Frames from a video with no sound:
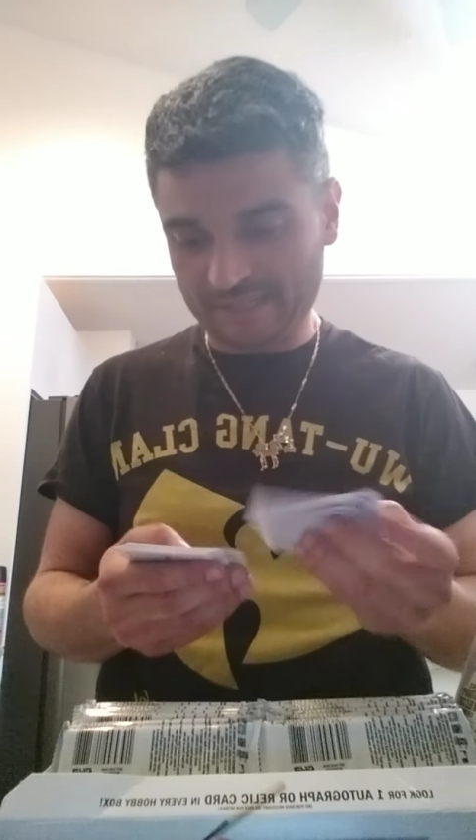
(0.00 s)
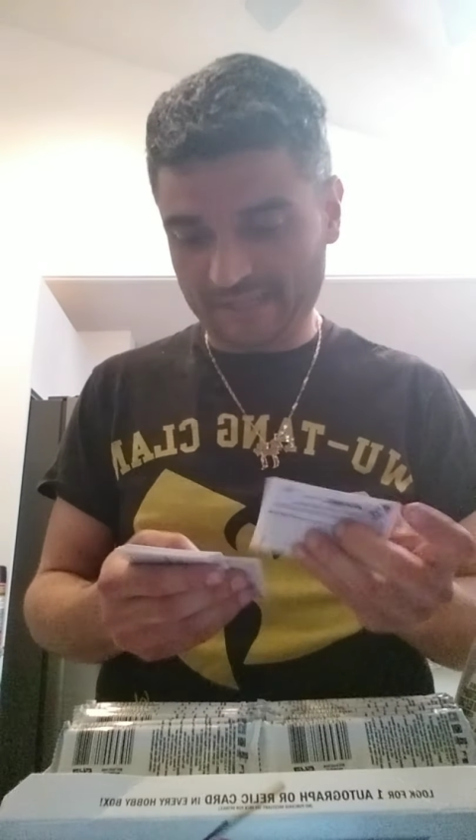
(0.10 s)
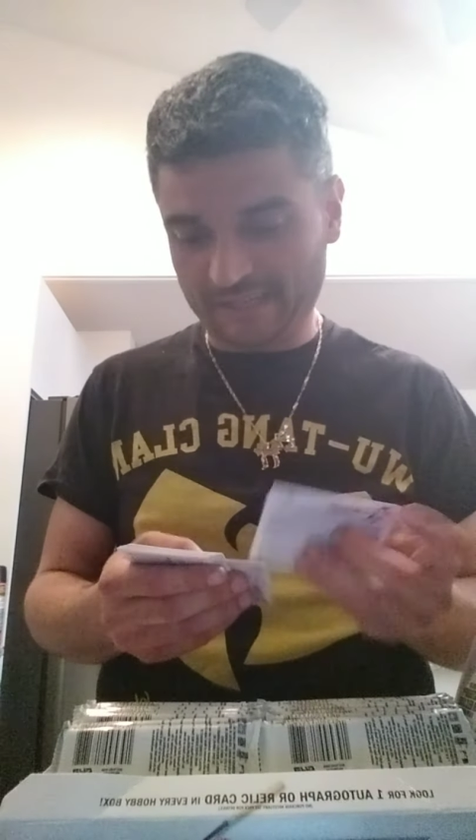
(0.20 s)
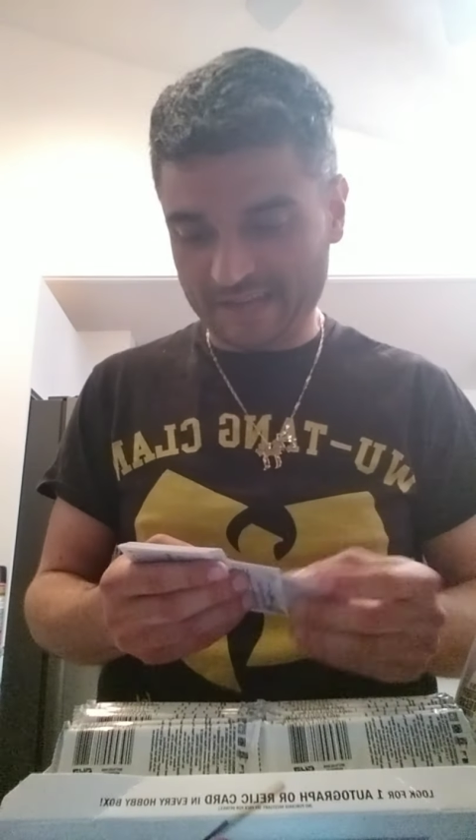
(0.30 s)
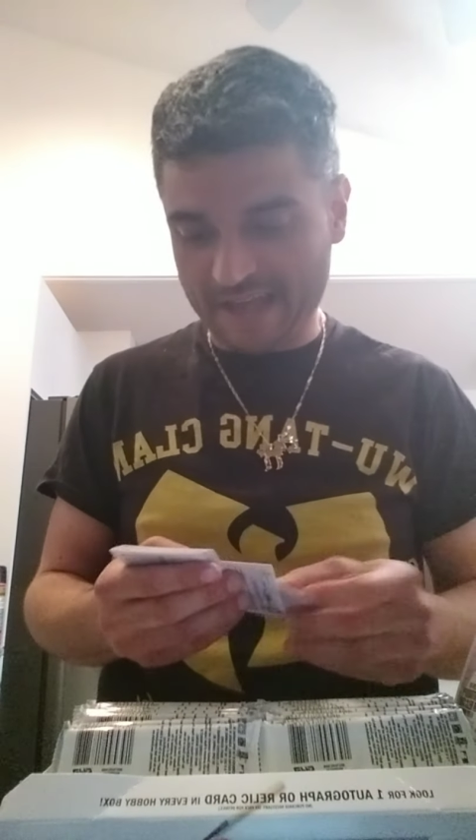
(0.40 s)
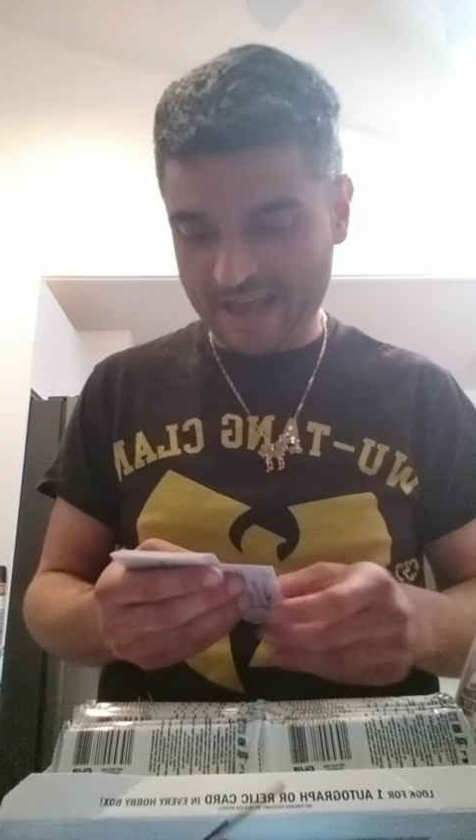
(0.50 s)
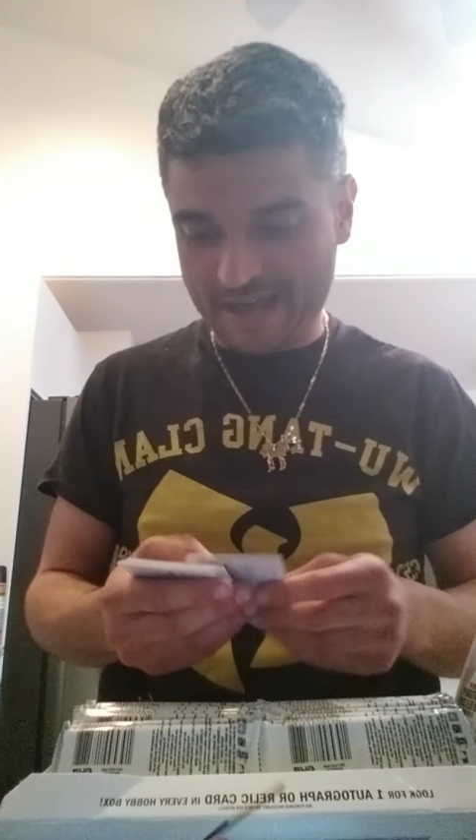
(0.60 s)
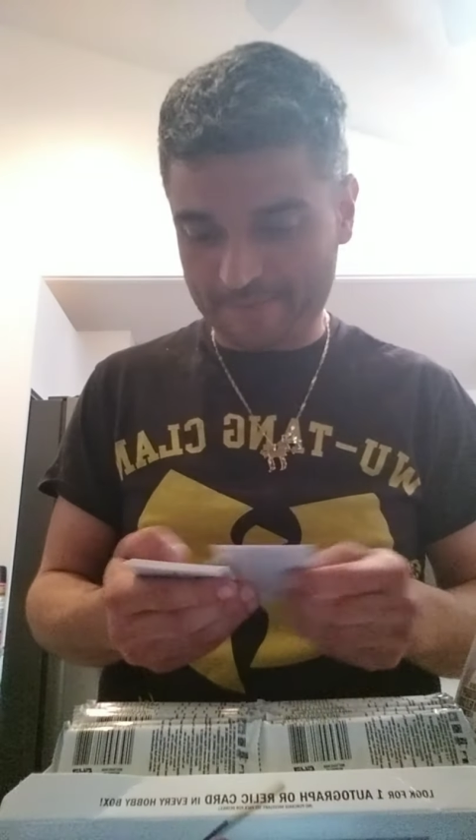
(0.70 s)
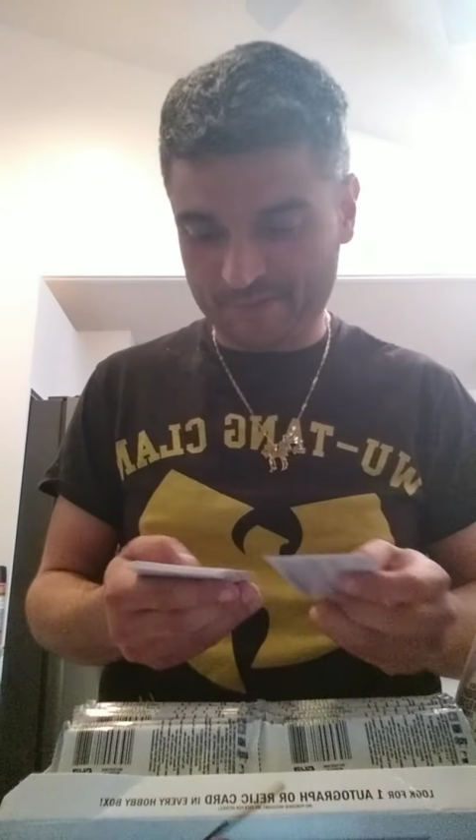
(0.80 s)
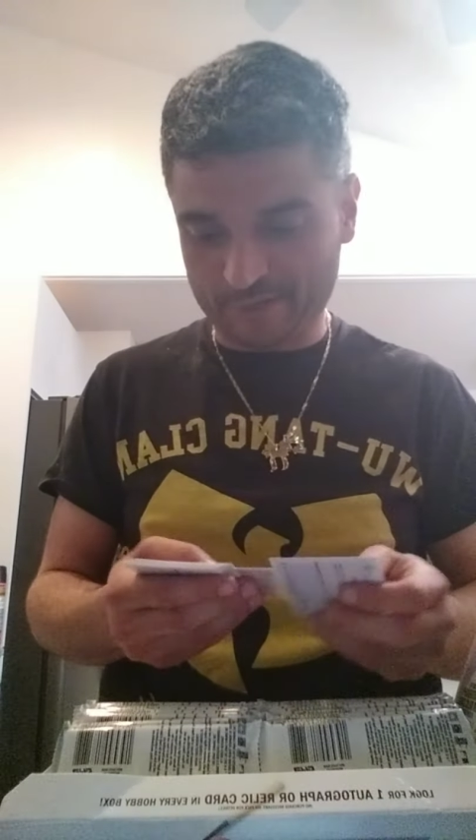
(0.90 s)
Ian
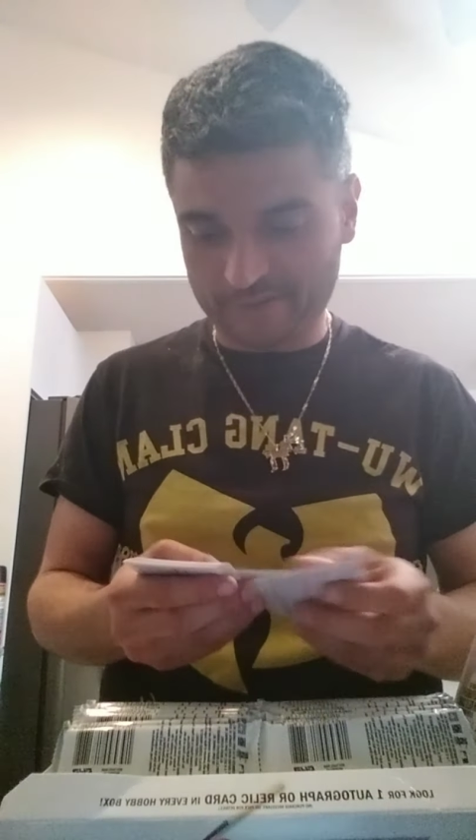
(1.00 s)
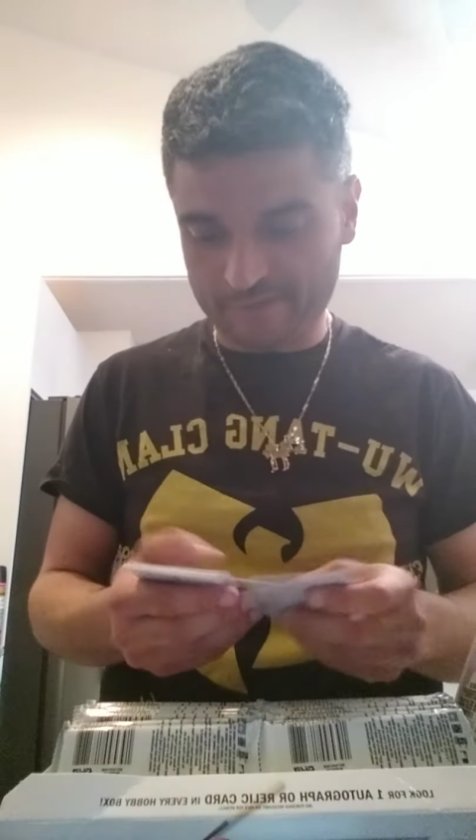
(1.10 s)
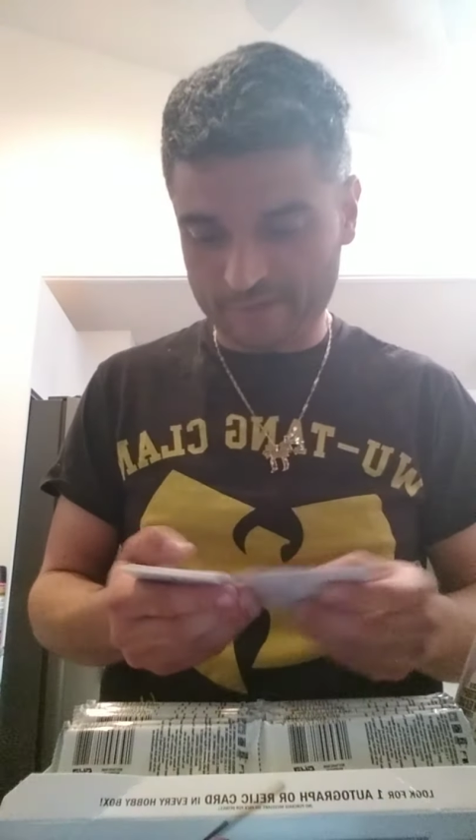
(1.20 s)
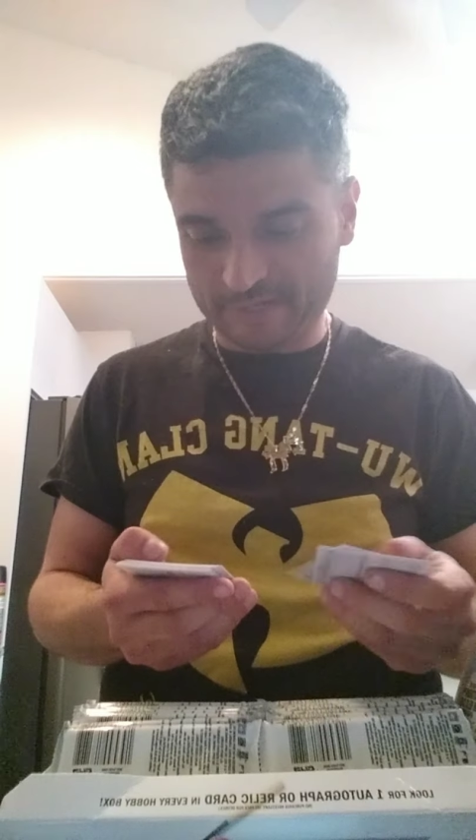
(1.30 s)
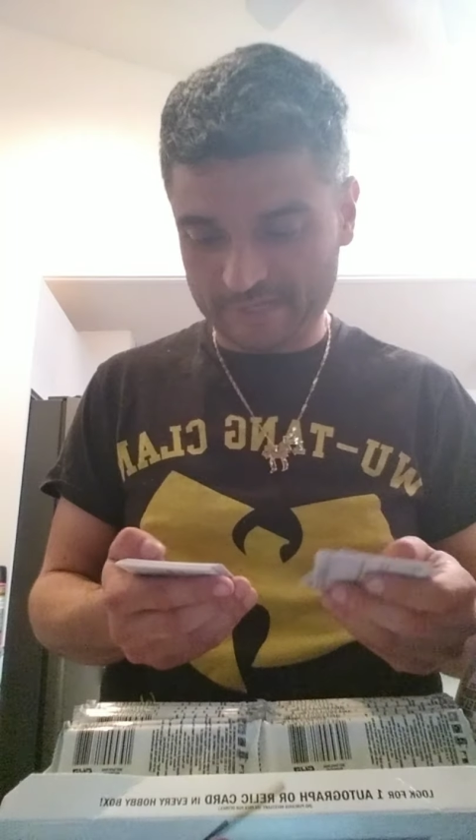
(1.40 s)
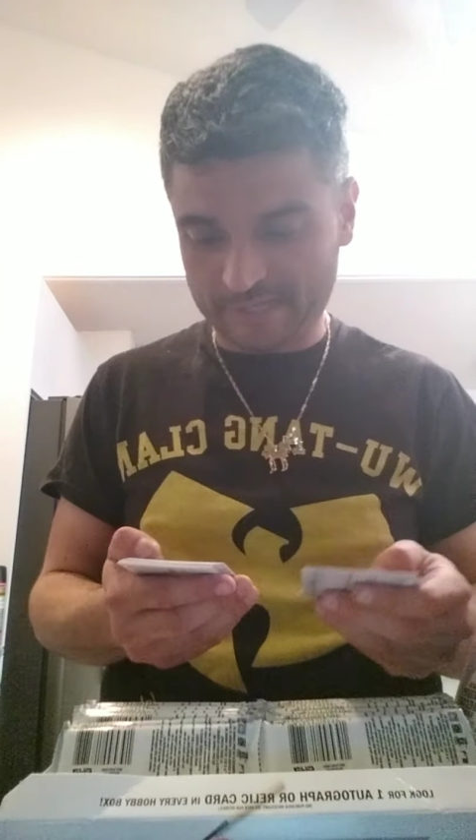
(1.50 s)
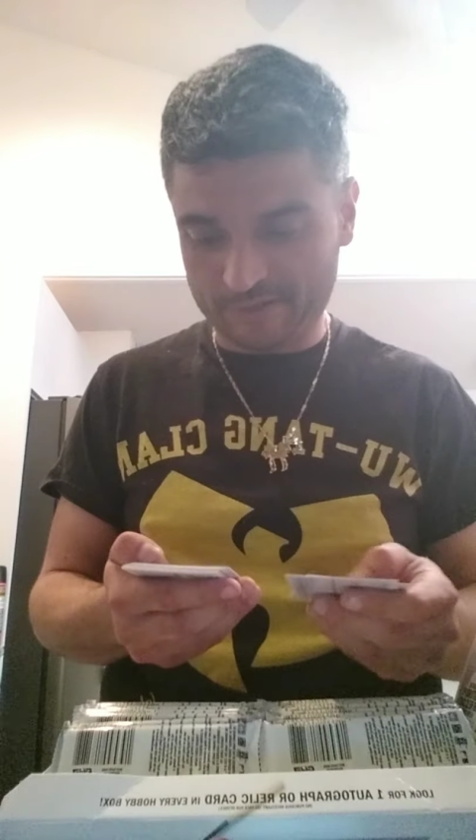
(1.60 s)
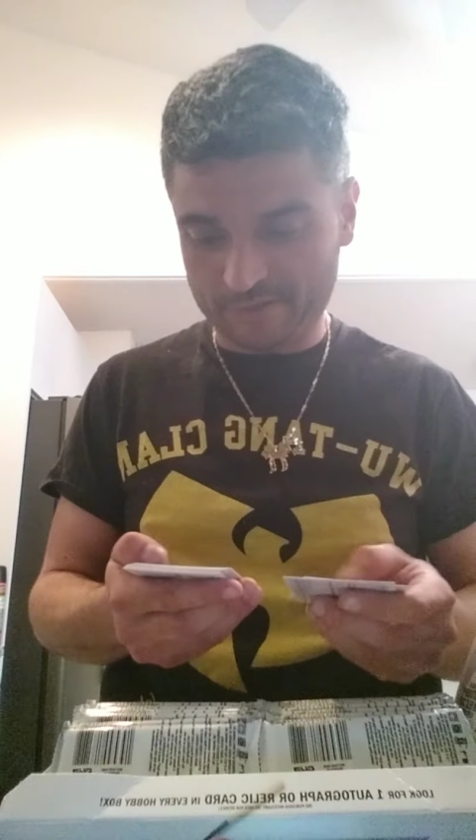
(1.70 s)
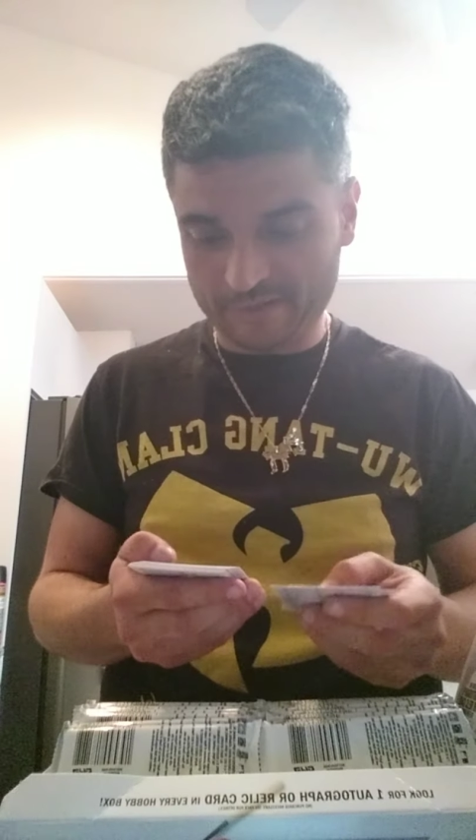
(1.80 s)
Happ, Joey Votto,